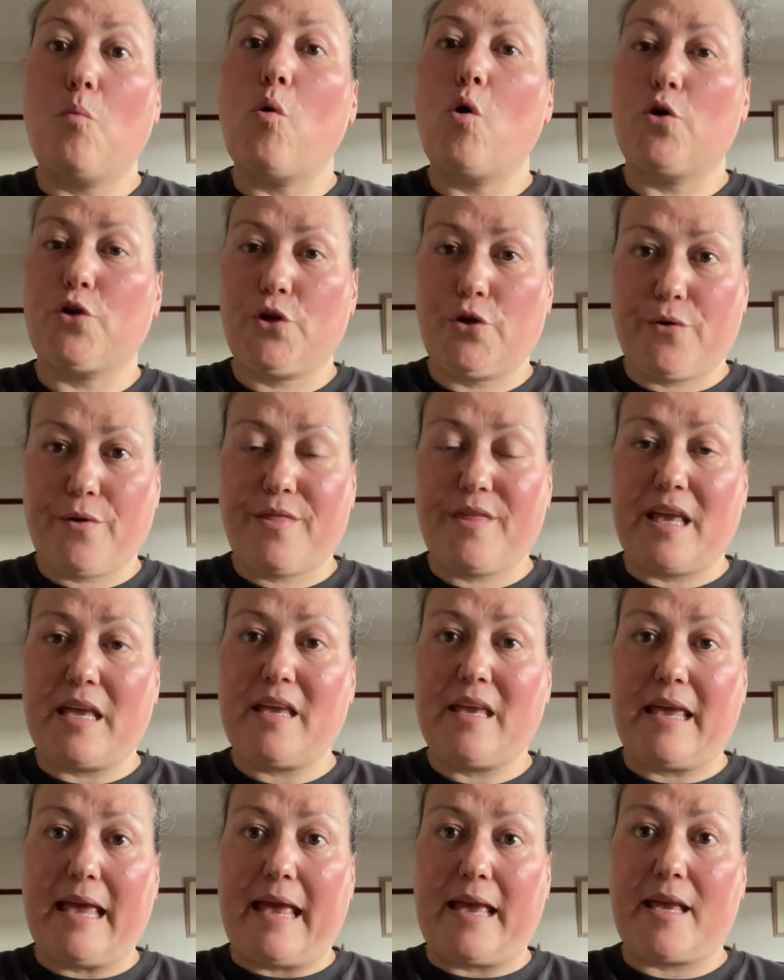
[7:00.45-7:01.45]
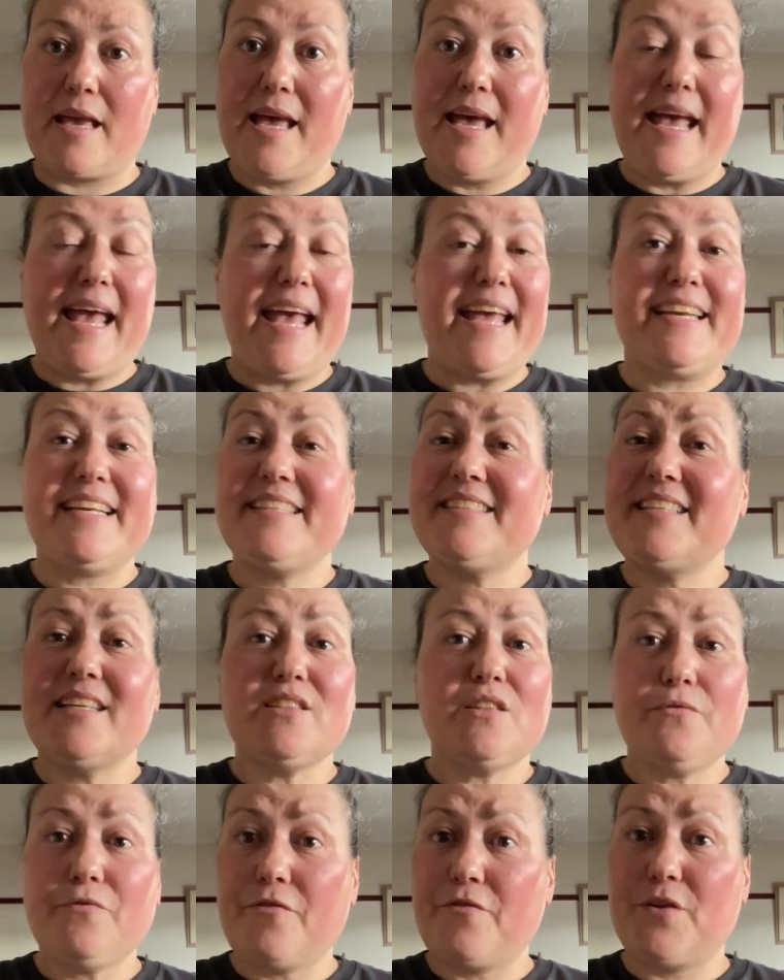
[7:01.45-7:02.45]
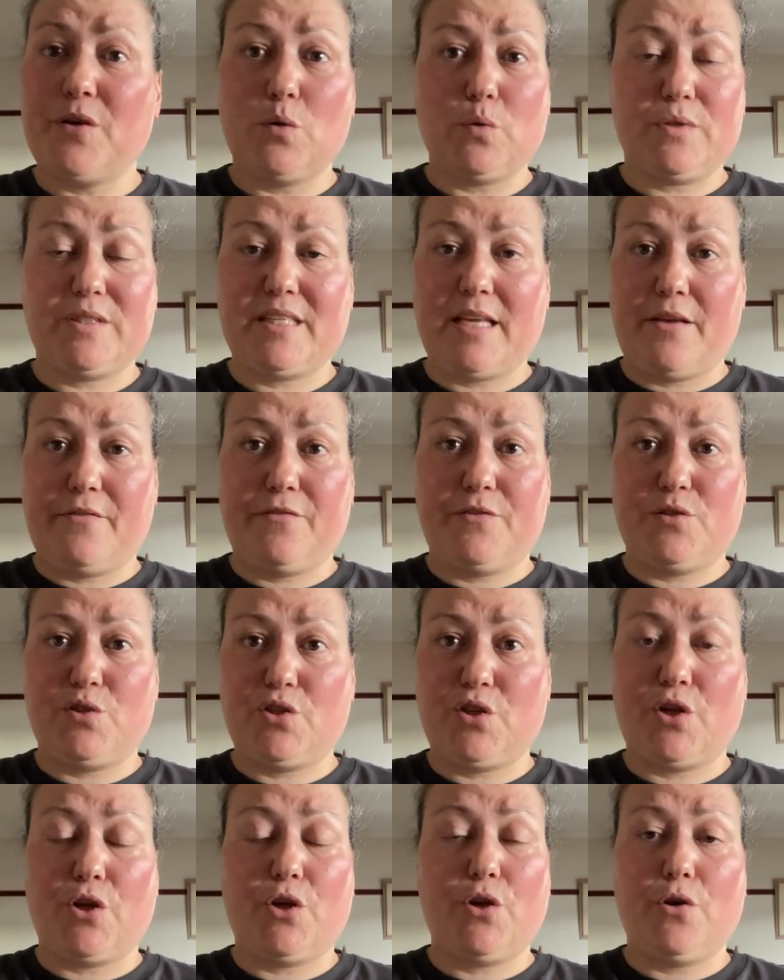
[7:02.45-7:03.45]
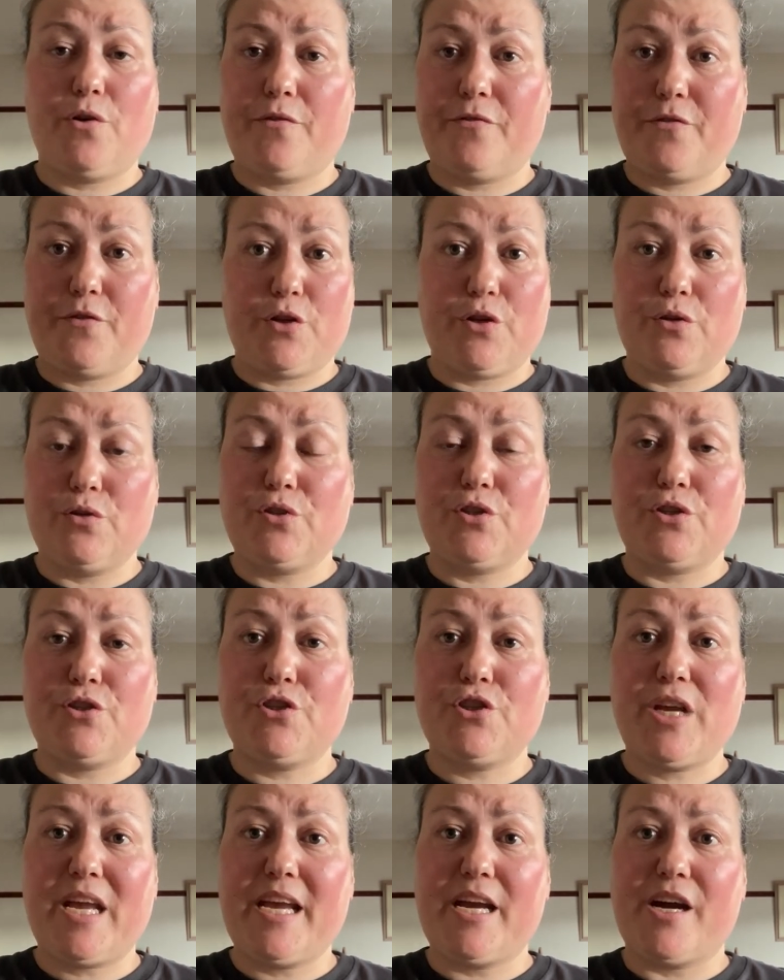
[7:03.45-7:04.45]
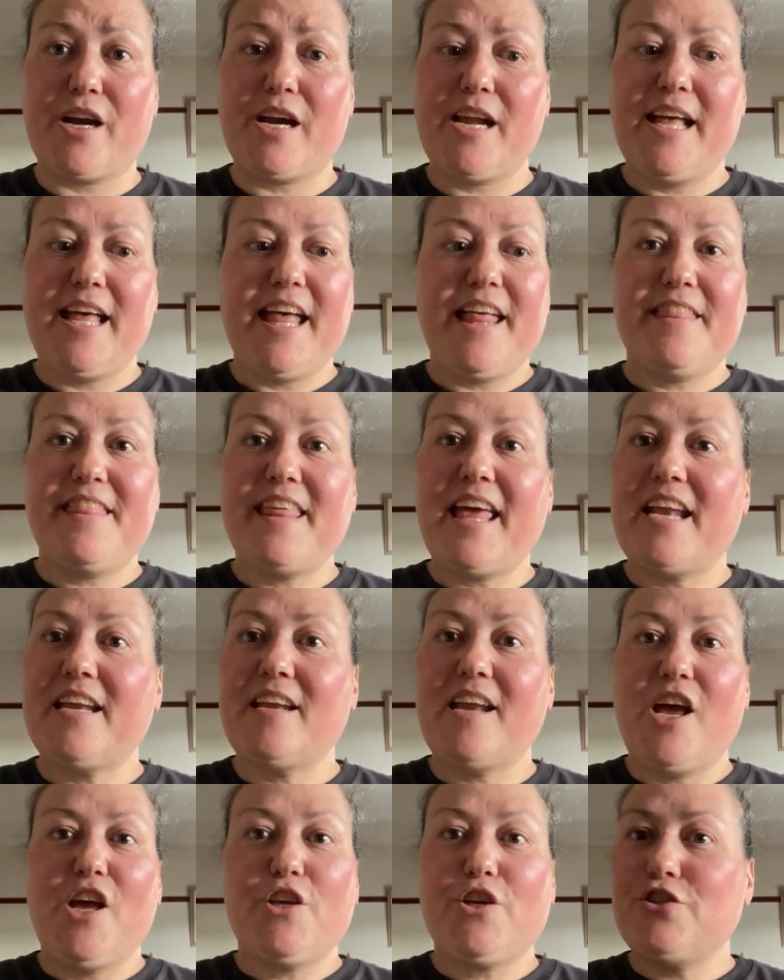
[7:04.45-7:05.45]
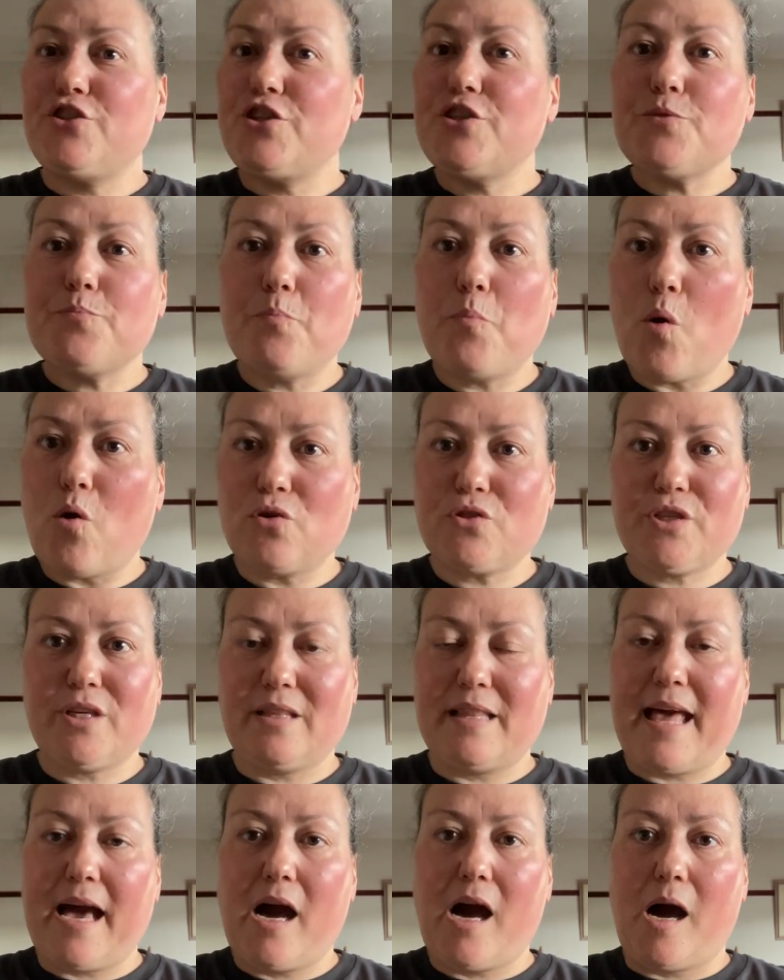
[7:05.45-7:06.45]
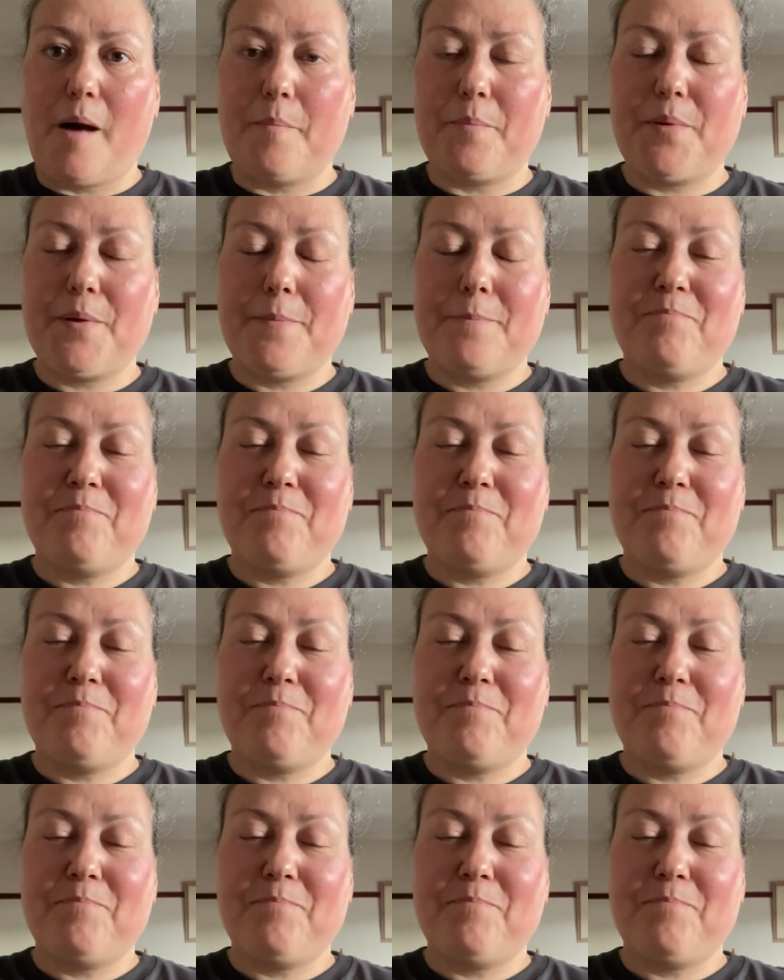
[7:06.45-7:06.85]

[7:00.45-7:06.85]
what you're thinking, and it doesn't feel safe and secure for you to share, then you just bottle it up.